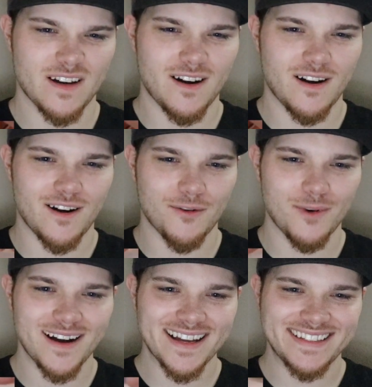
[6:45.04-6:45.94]
Oh,
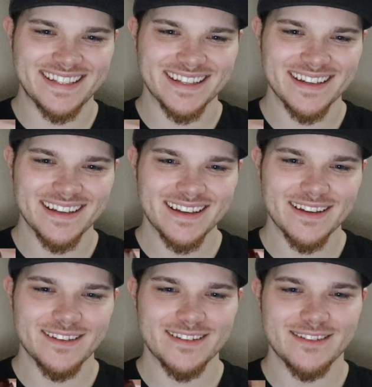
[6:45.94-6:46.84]
what?
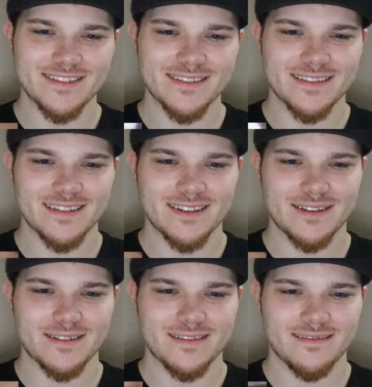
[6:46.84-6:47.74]
mid-rare,
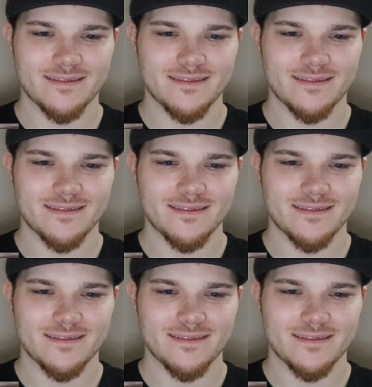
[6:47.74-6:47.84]
but